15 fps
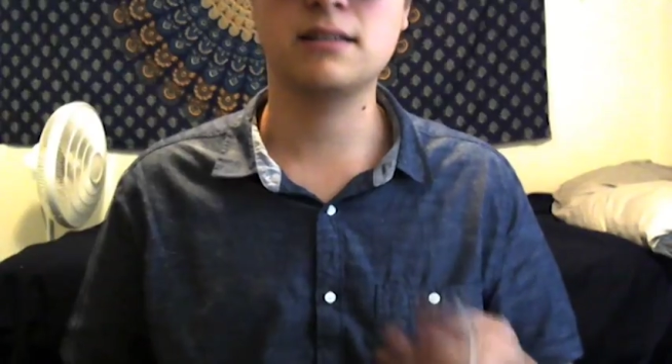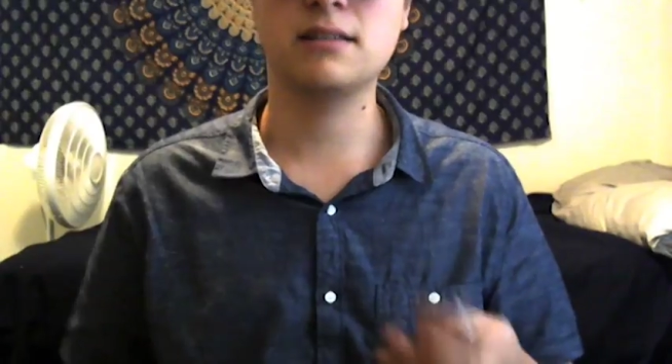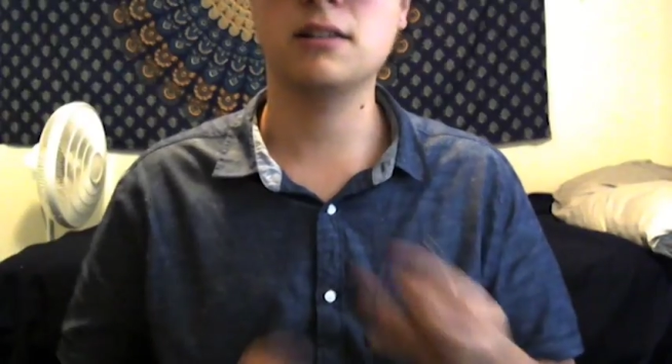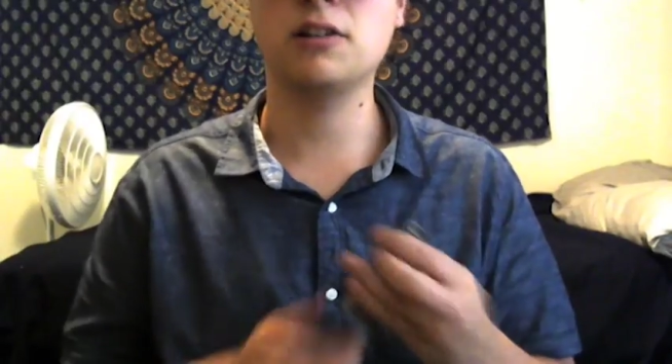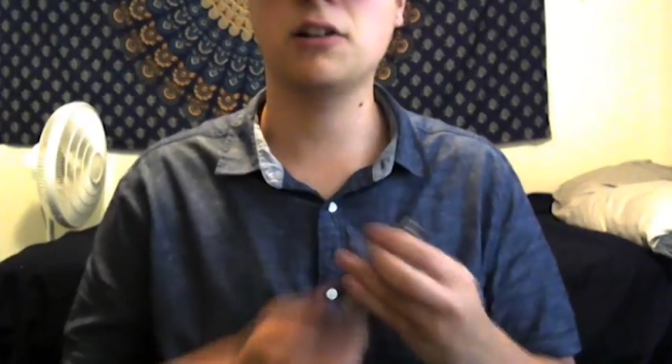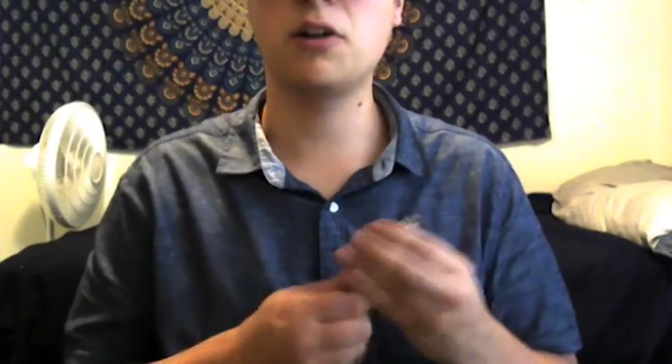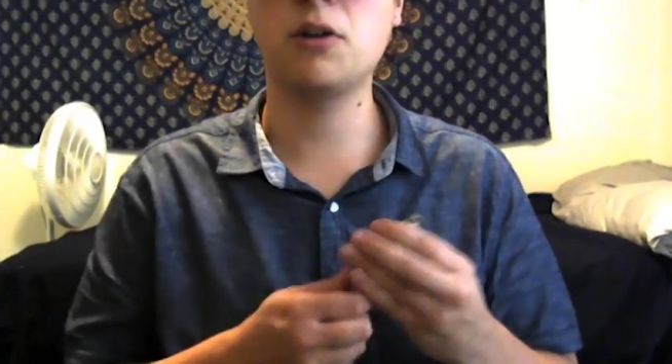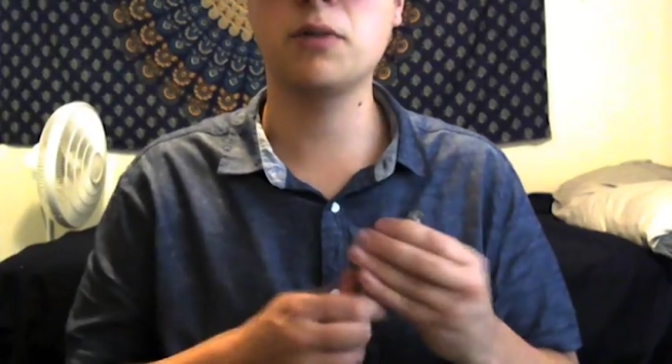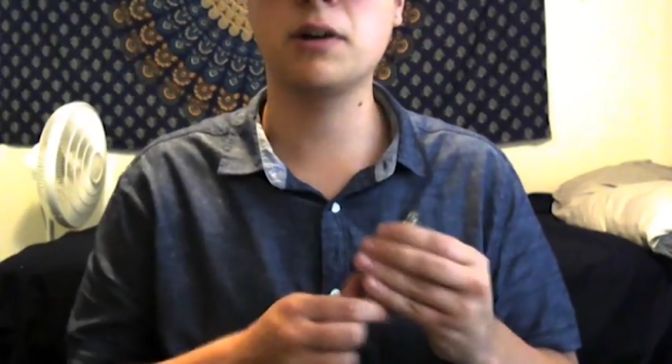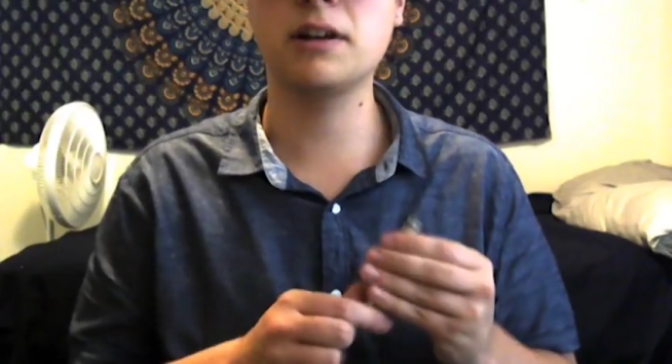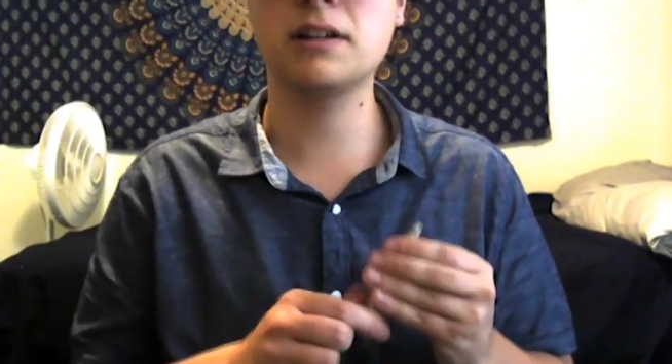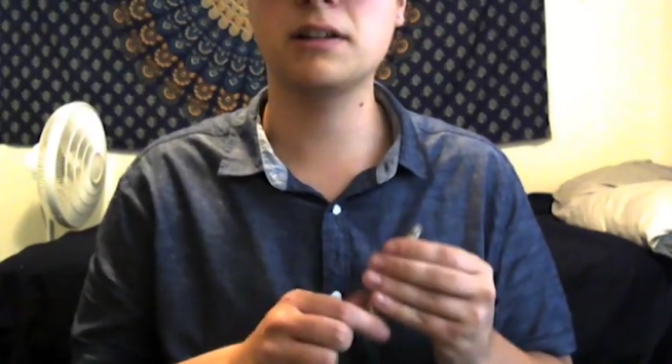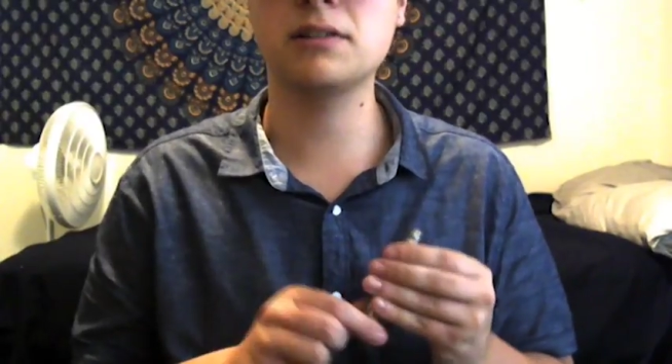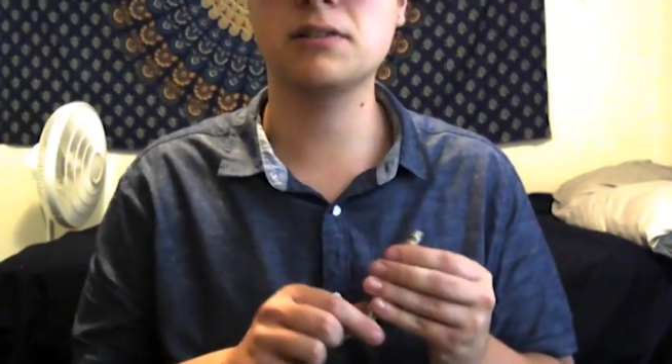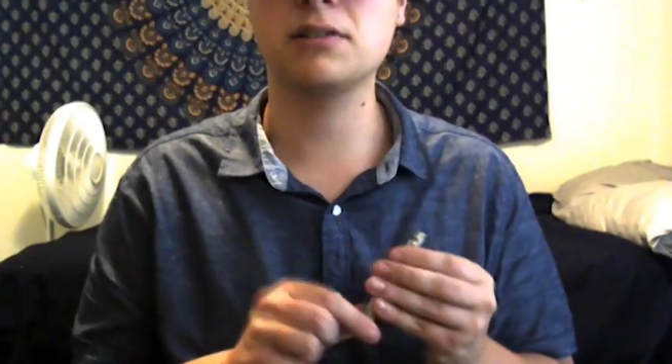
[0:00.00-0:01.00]
The lower it
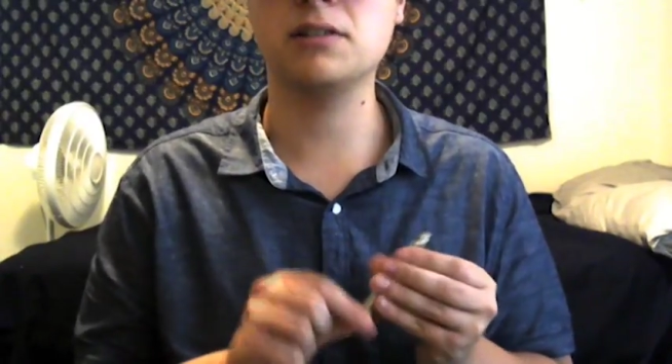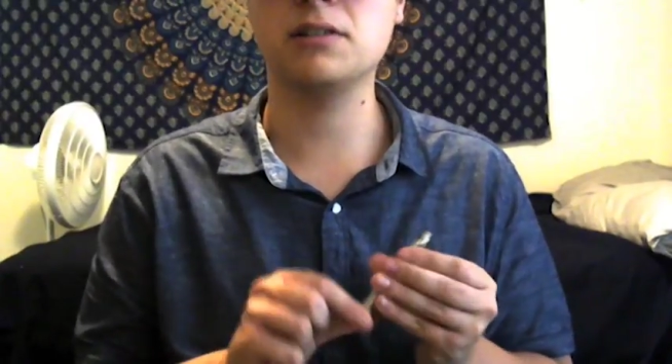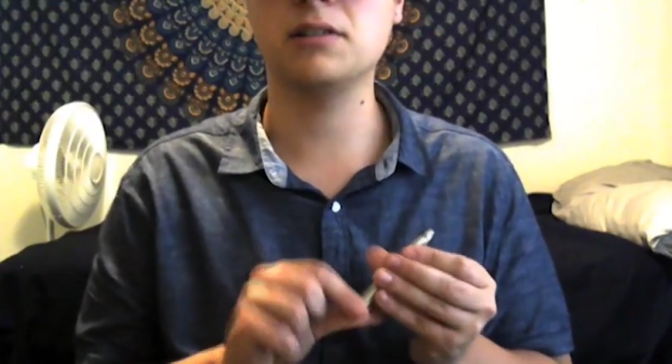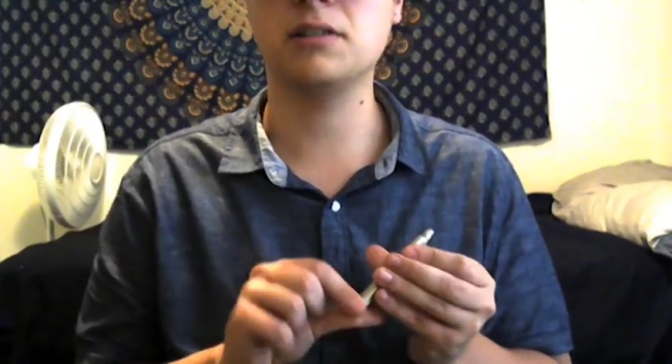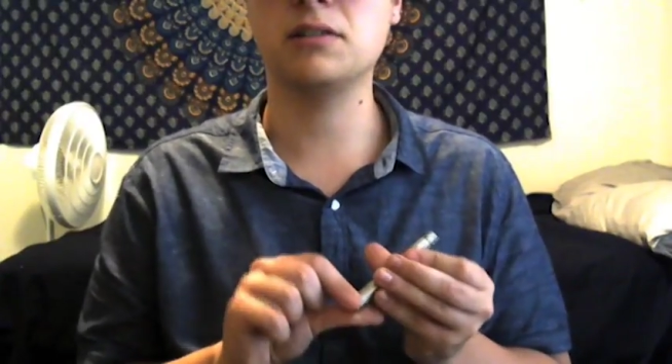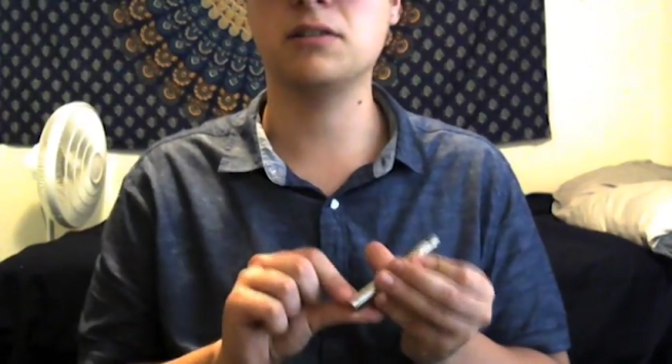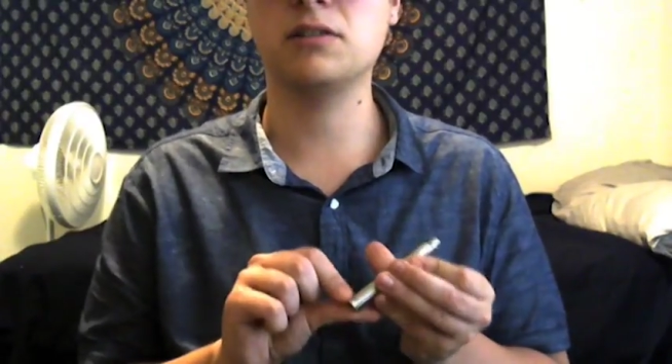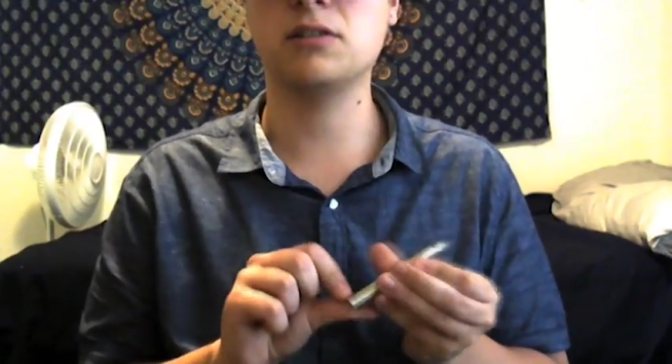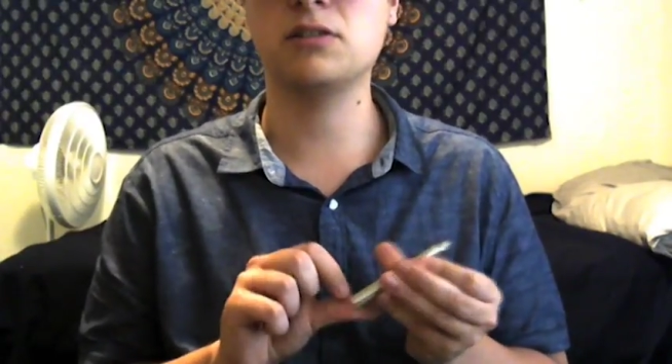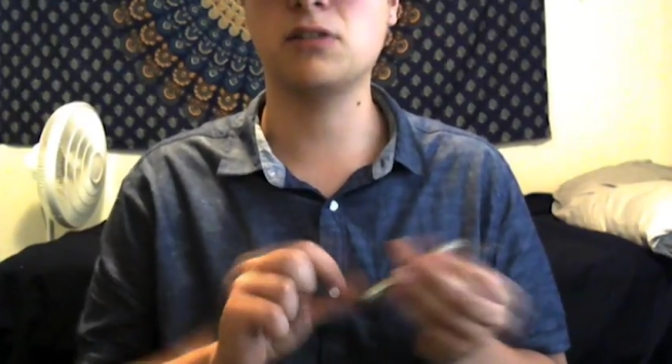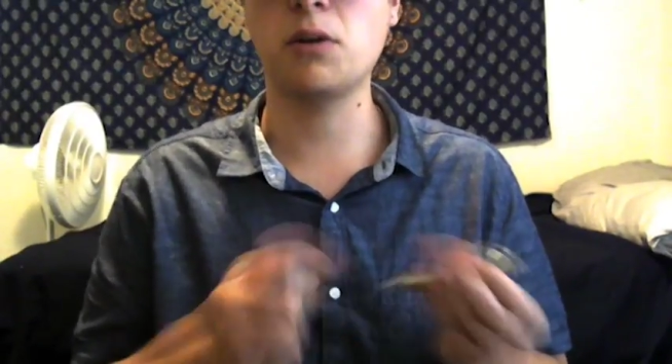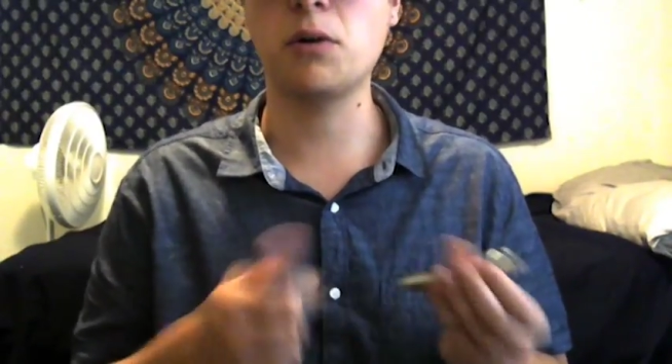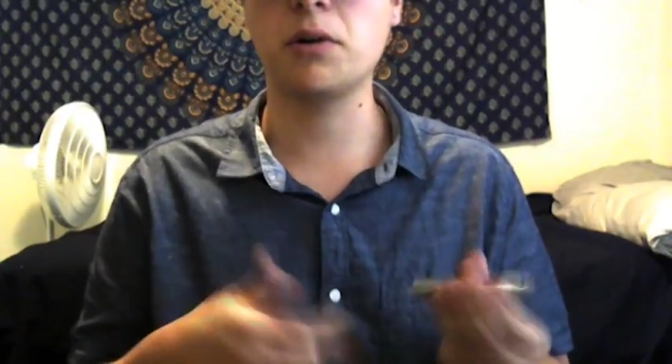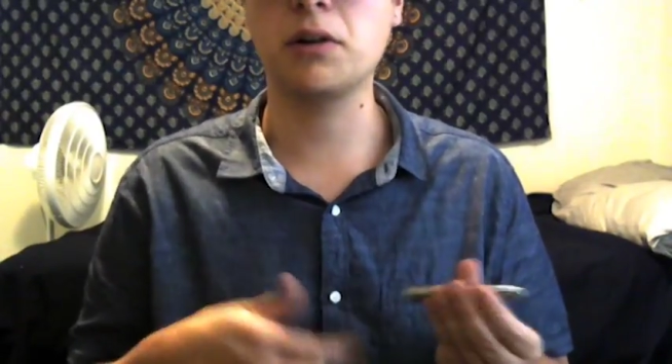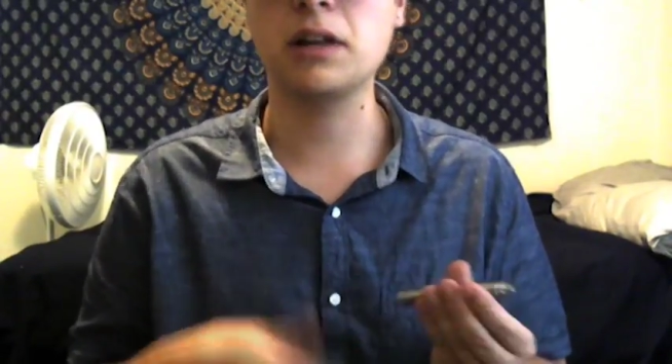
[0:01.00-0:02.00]
is, the slower
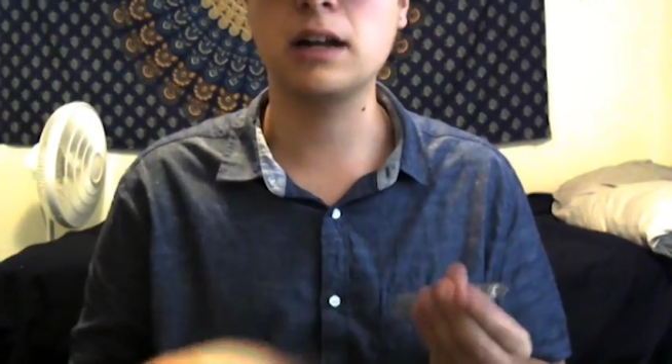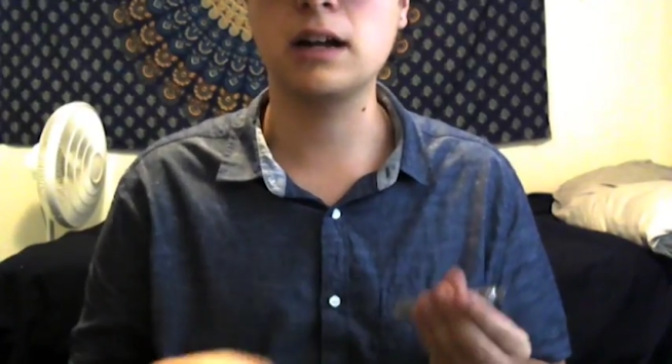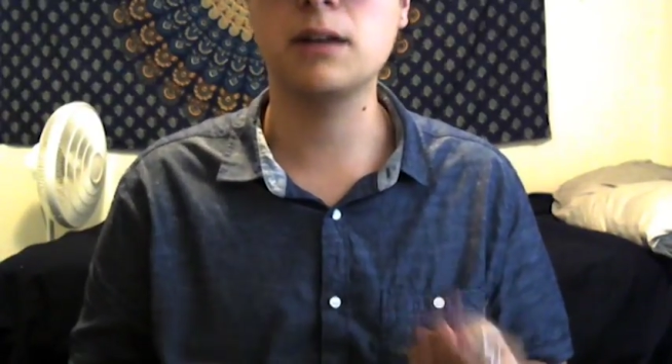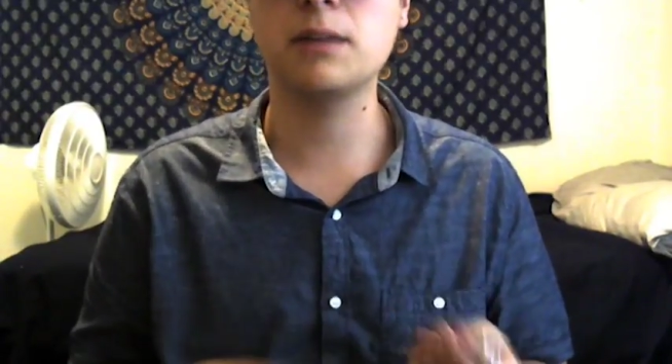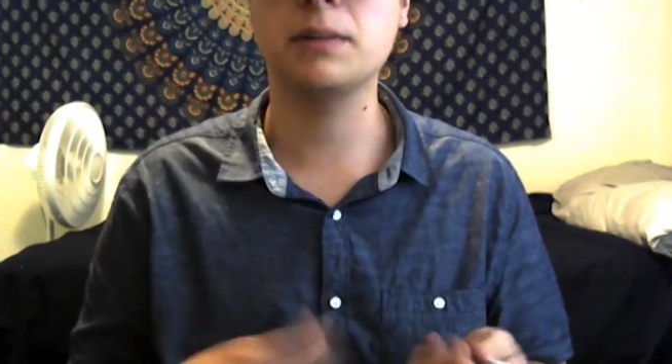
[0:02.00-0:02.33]
it'll heat up,